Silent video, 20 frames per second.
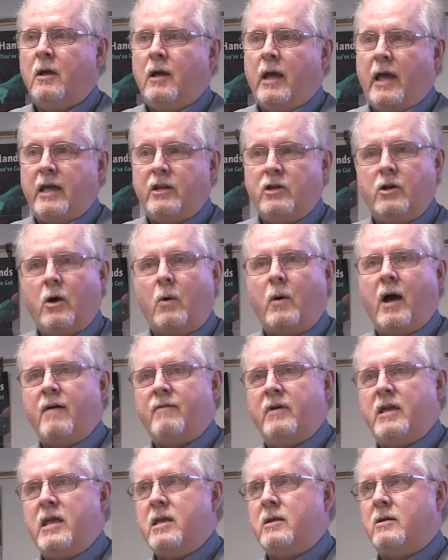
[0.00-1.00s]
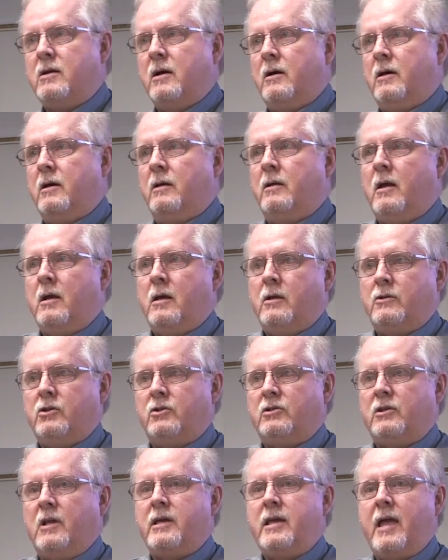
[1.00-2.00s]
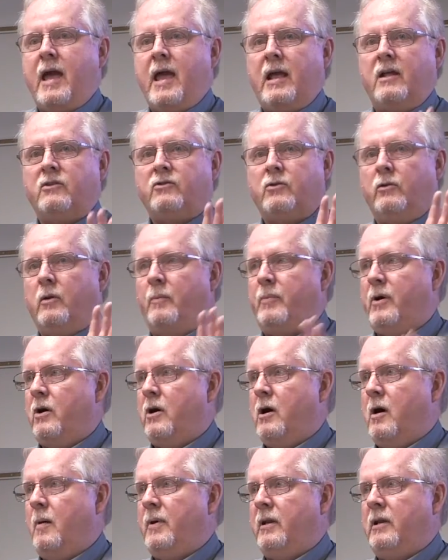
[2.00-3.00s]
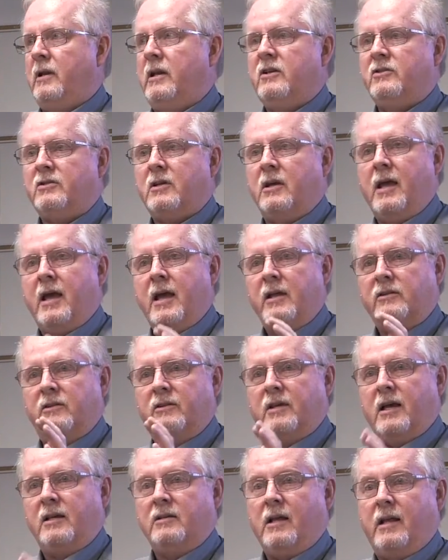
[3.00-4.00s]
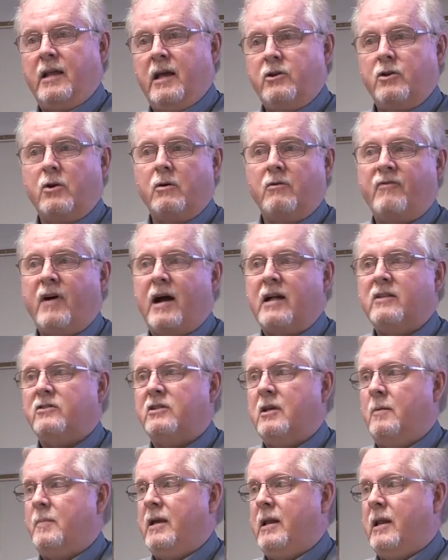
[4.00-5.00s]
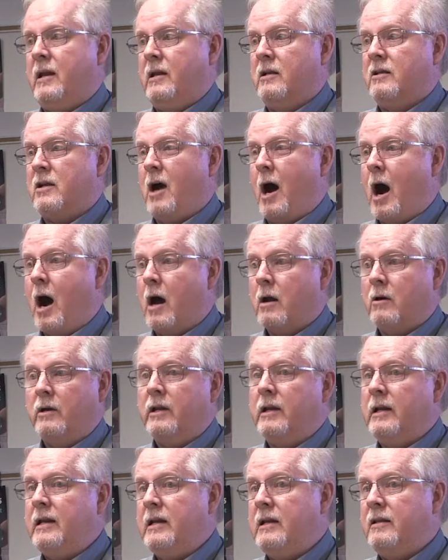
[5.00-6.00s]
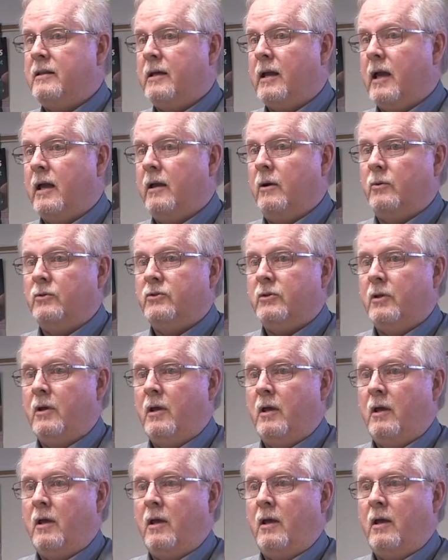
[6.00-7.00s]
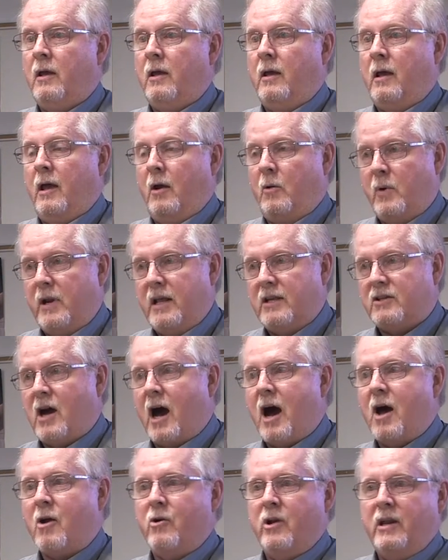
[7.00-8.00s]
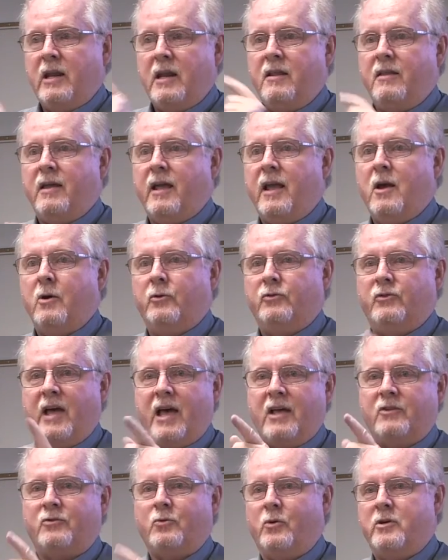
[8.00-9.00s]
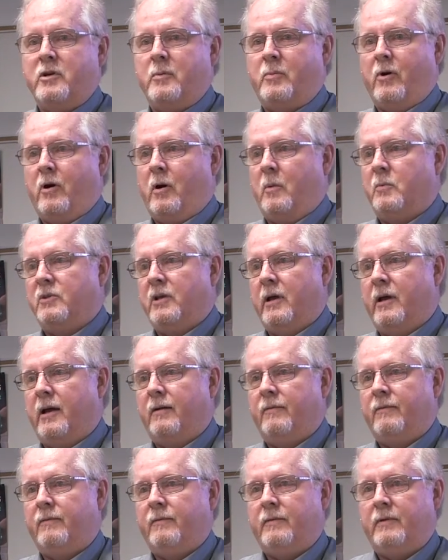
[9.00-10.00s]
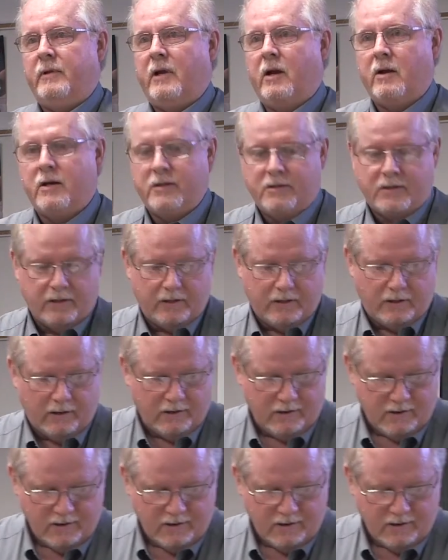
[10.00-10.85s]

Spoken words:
and you don't have a heat gun, just lay your hands on the pump and disconnects and things like that. You're gonna find something in it that's hotter than anything else. And when it's hotter than anything else, that's where your problem's at, guaranteed.